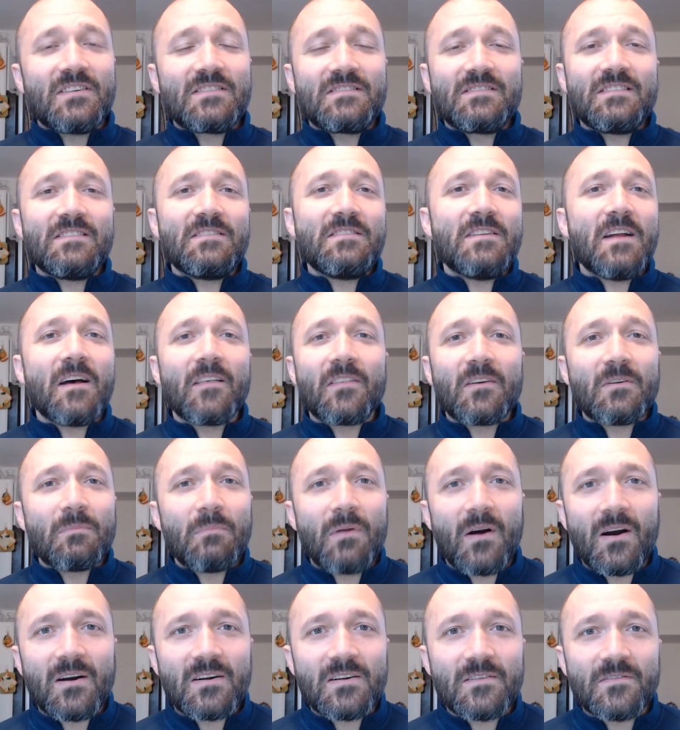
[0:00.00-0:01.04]
another
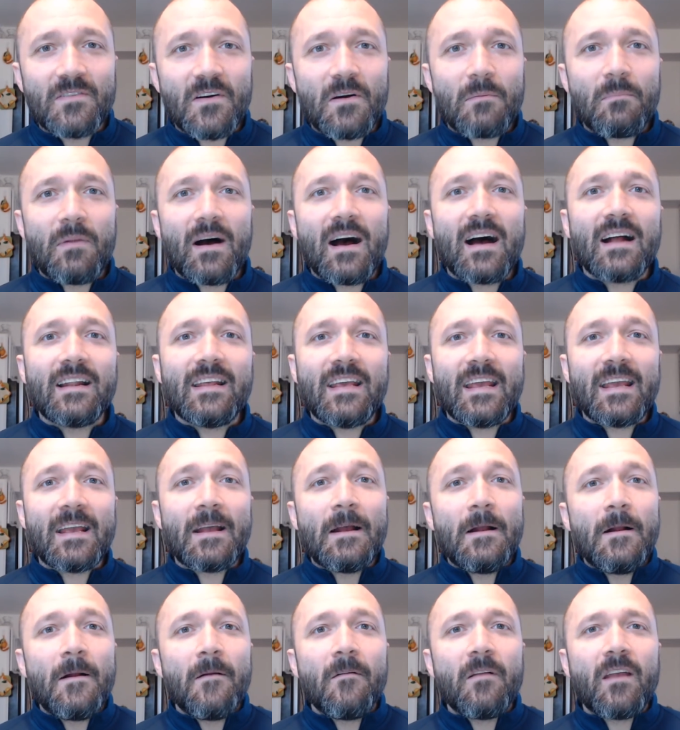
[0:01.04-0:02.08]
part of our body.
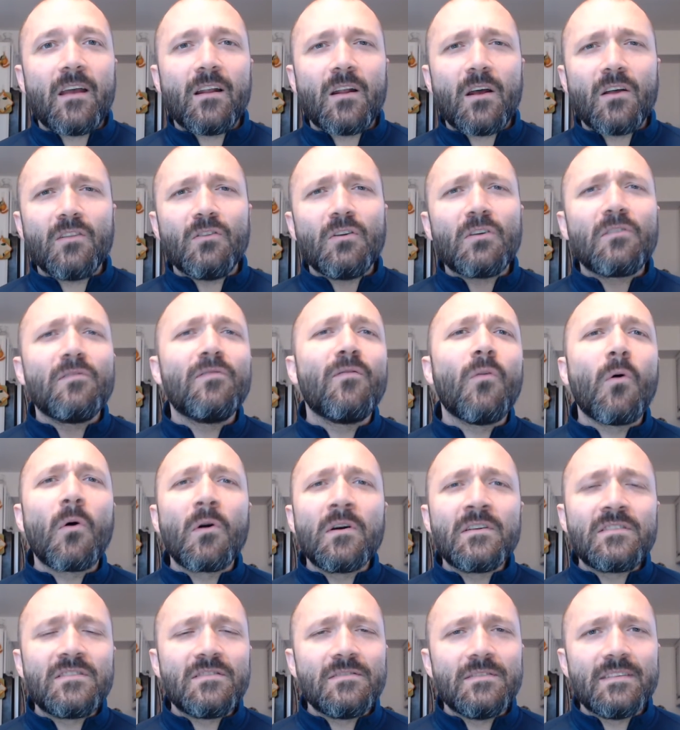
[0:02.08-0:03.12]
And I look
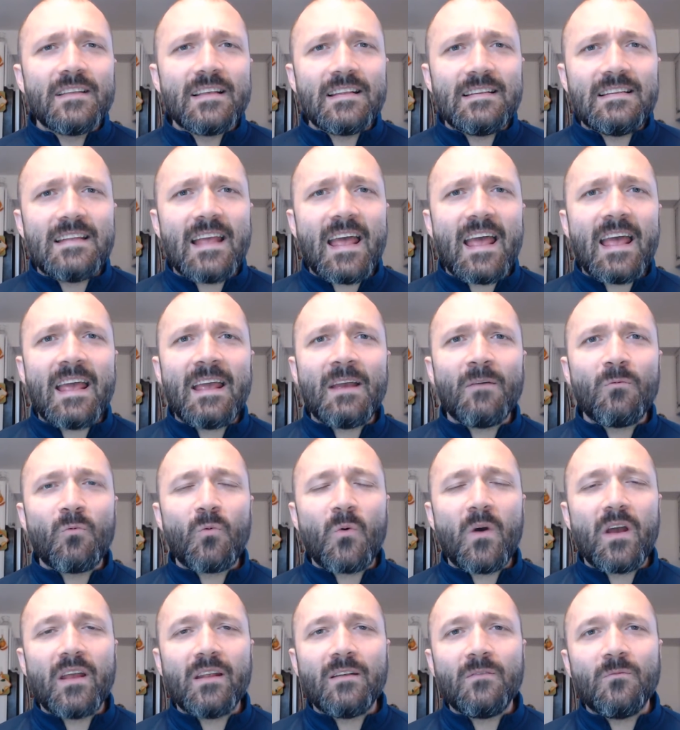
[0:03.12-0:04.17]
forward to the day
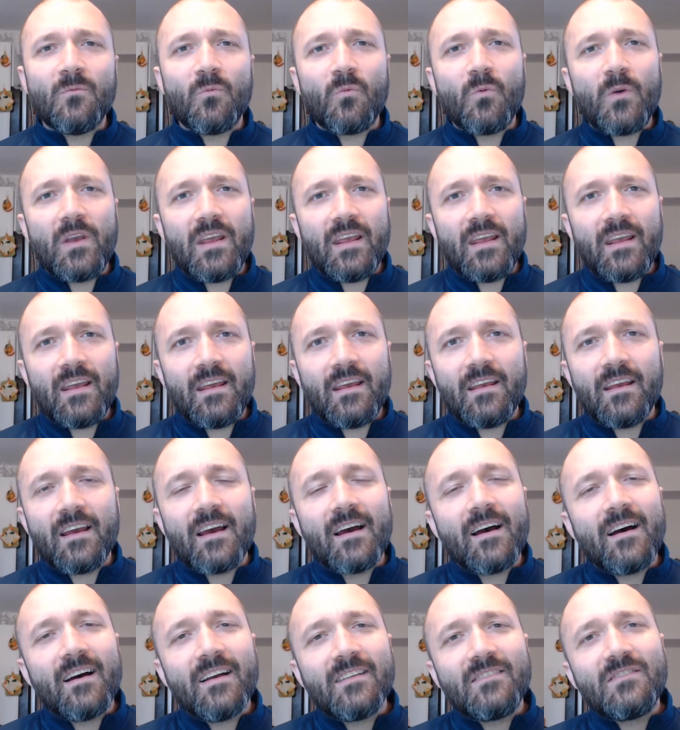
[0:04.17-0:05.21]
when we
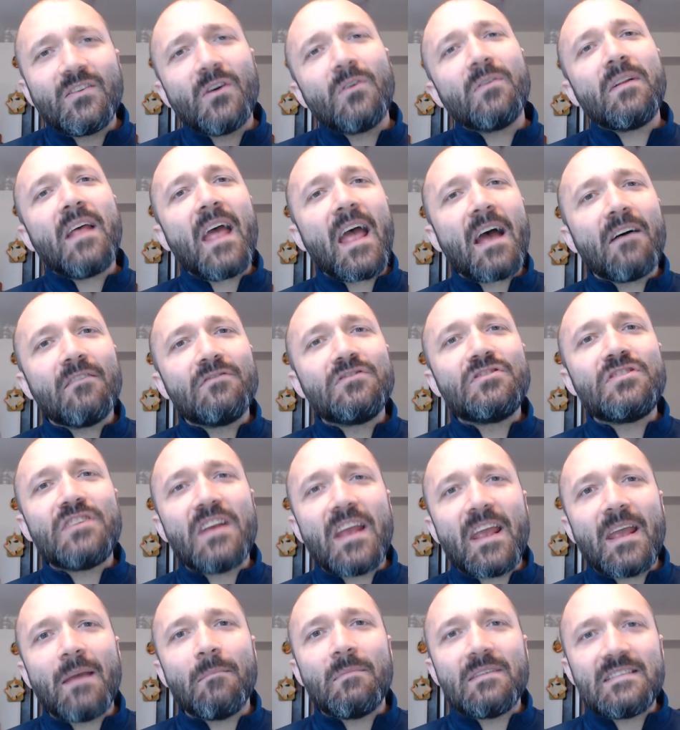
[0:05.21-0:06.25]
don't have
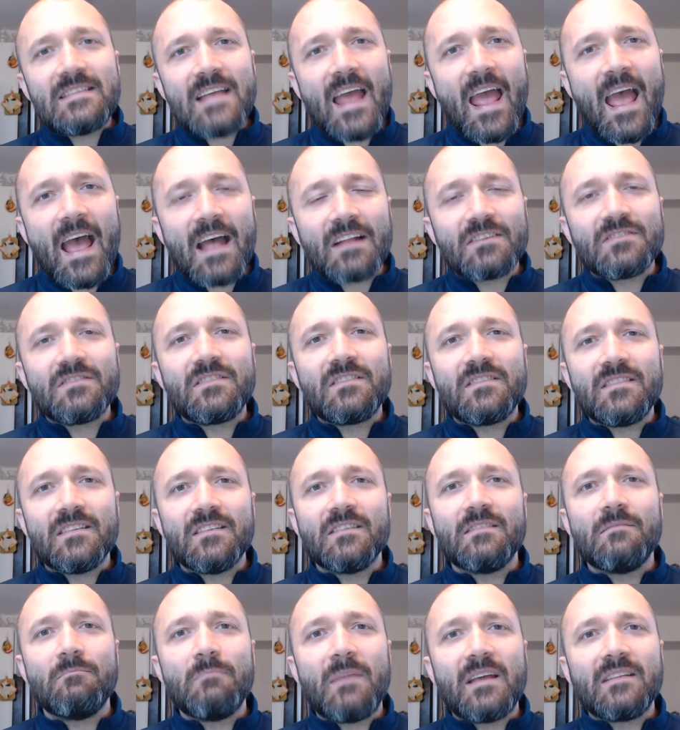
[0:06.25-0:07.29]
shame attached
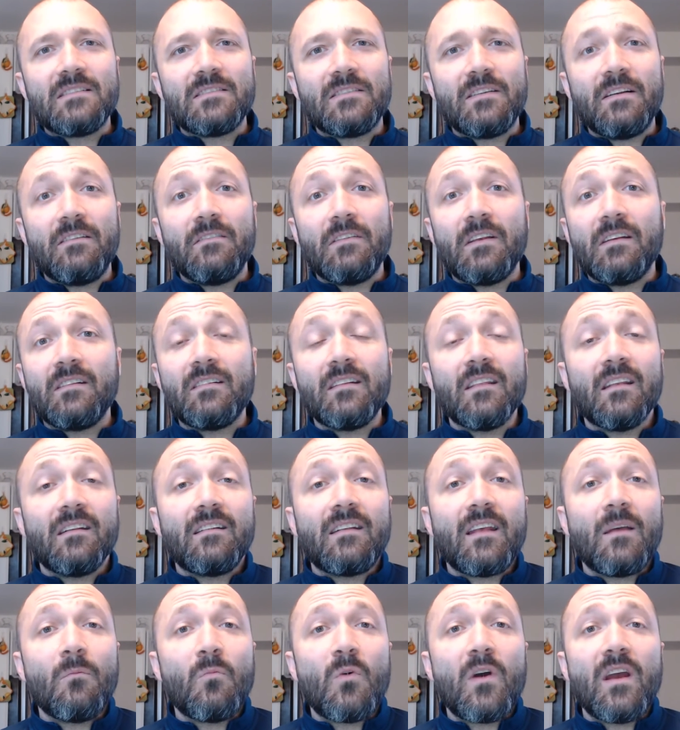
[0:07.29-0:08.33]
to mental illness in the
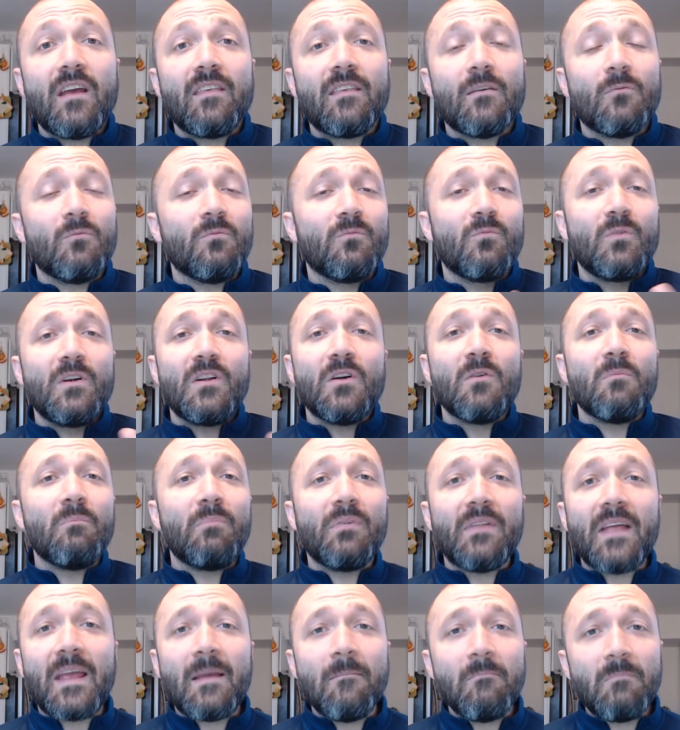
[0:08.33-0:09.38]
same way that we don't
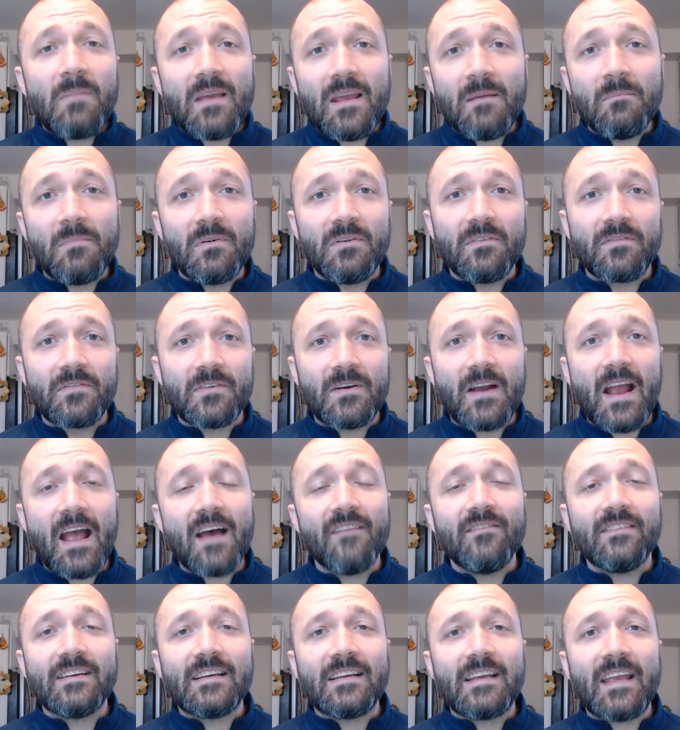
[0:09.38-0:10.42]
blame people for
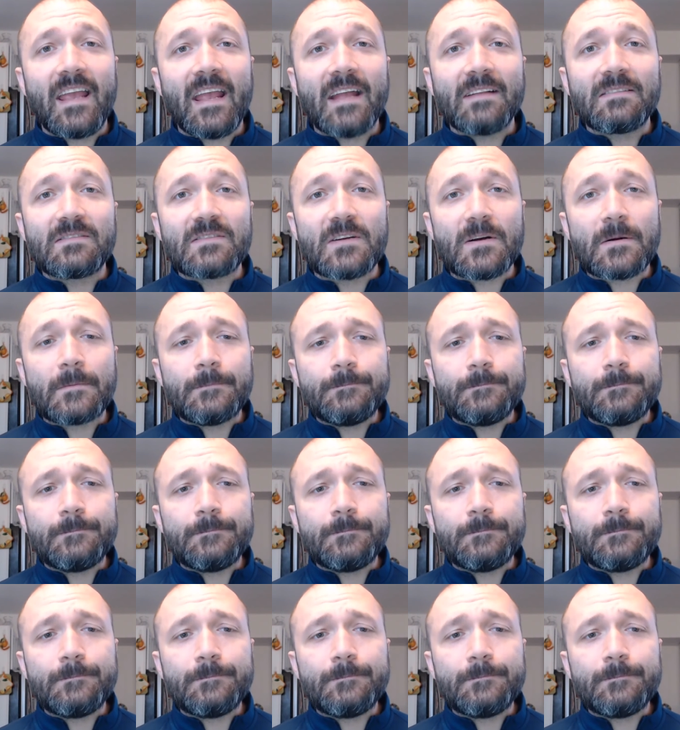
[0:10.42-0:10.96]
having cancer.